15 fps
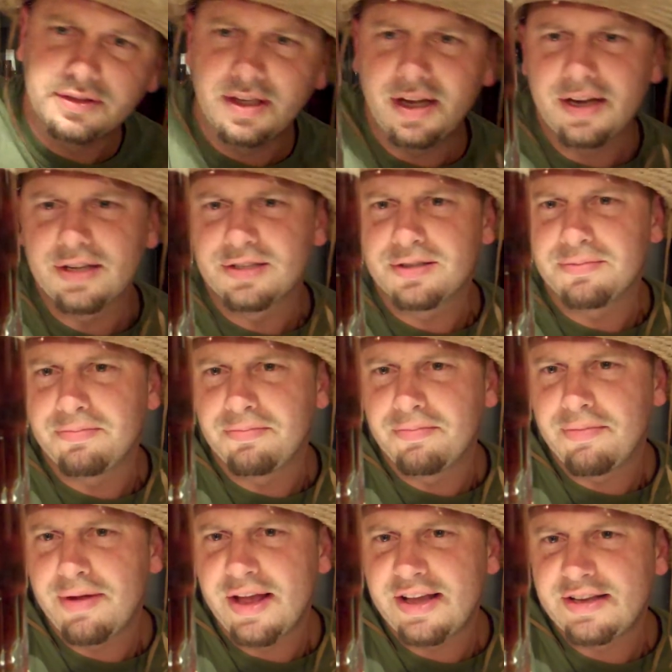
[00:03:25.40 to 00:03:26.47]
That is
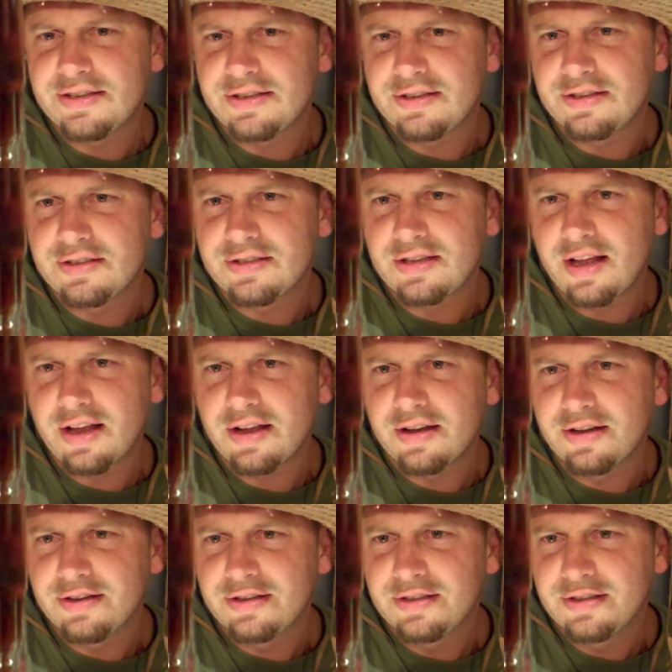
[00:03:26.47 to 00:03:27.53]
amazing. It's like
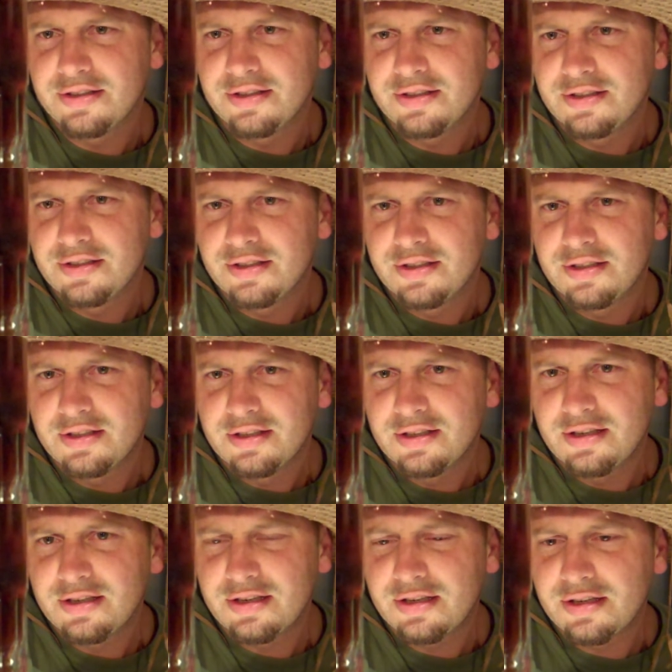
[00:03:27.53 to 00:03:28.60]
a...
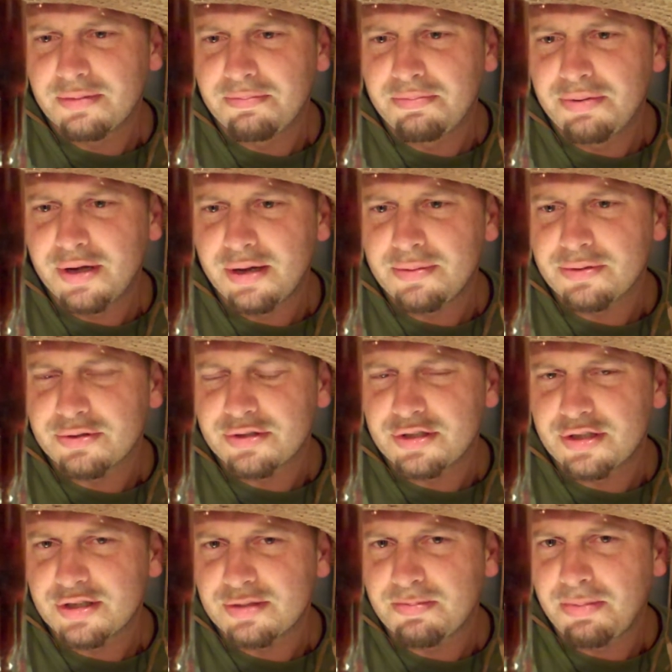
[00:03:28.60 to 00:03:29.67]
Look at the bubbles
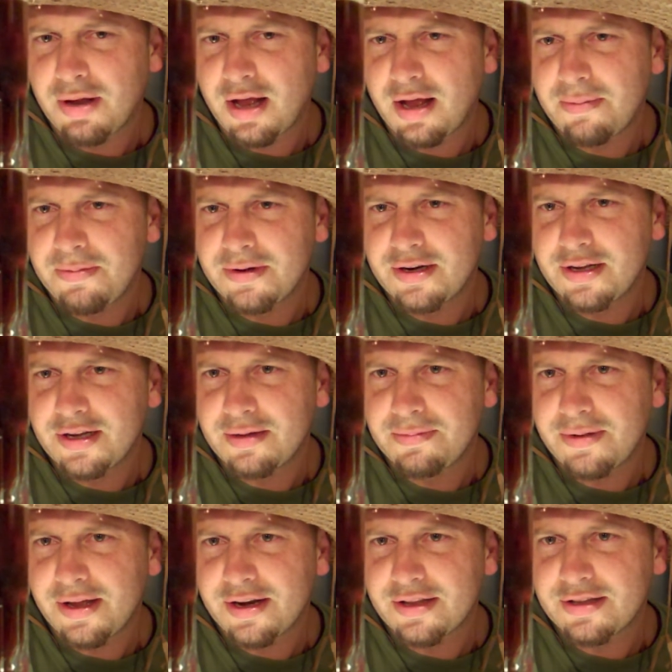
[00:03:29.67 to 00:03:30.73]
just popping
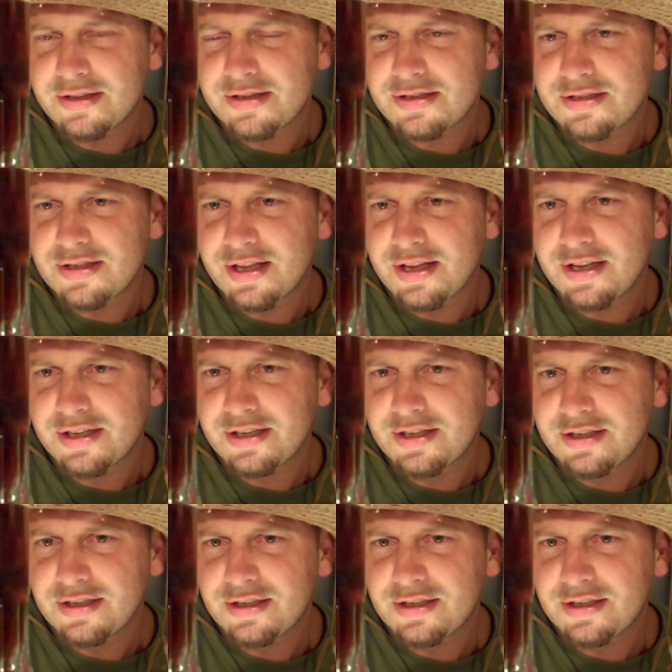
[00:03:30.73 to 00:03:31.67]
up out of this thing.